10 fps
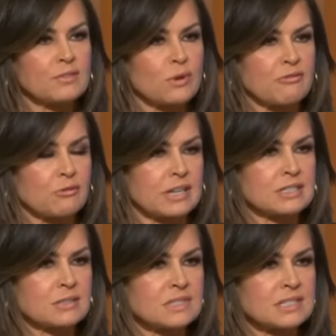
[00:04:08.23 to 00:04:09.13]

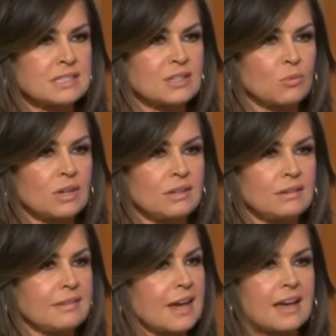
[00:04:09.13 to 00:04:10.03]
referendums is that
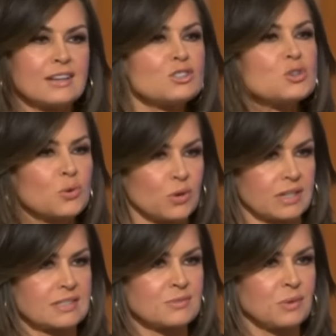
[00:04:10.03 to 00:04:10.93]
they are
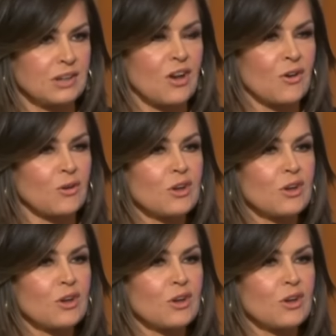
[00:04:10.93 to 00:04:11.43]
notorious, we know.